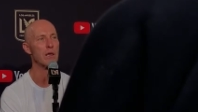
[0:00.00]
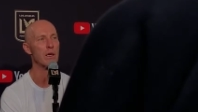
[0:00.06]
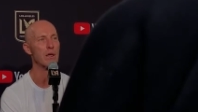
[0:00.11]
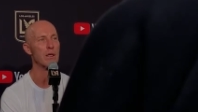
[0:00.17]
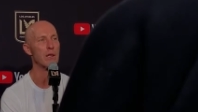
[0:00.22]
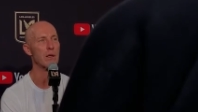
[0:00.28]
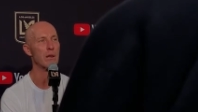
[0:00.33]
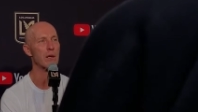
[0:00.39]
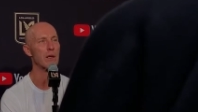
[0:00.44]
You
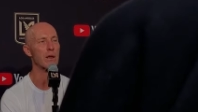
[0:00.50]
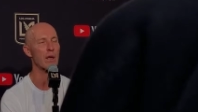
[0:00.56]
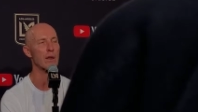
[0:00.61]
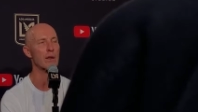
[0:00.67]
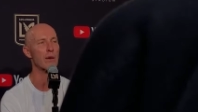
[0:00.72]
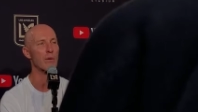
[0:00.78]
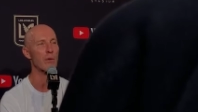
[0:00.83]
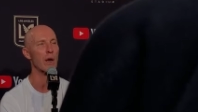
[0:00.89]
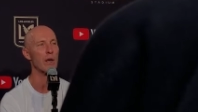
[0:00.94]
need to
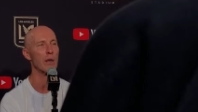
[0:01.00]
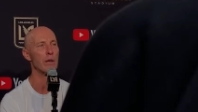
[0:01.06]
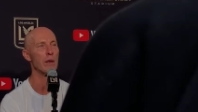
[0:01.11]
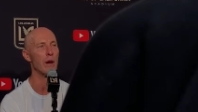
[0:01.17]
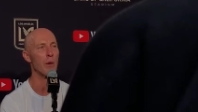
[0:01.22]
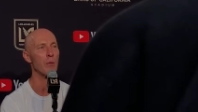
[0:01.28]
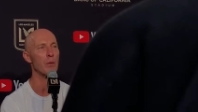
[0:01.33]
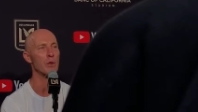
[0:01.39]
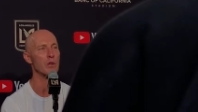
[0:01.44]
get the right
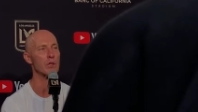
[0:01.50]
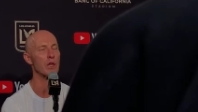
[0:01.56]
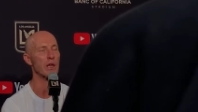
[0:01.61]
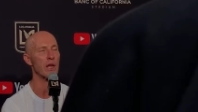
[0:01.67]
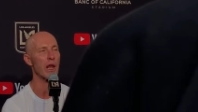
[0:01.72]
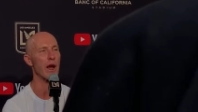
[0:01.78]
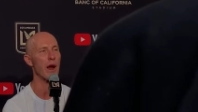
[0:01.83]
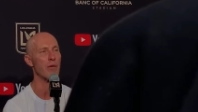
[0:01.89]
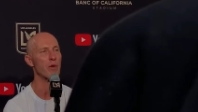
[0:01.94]
numbers
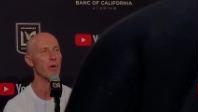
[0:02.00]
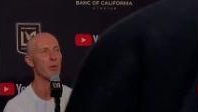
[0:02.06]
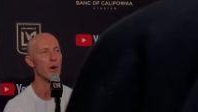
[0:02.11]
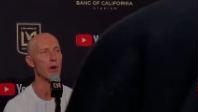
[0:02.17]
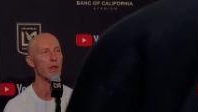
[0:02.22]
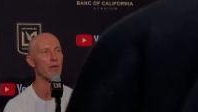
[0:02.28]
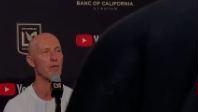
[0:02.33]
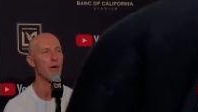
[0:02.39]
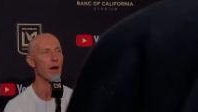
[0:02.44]
and get
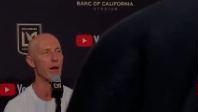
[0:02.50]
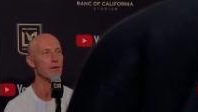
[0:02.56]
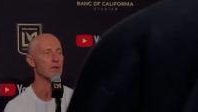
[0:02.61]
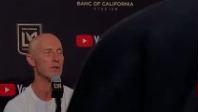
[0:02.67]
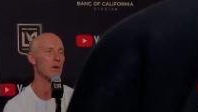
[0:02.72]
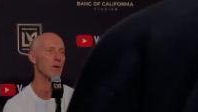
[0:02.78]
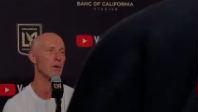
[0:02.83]
everybody involved.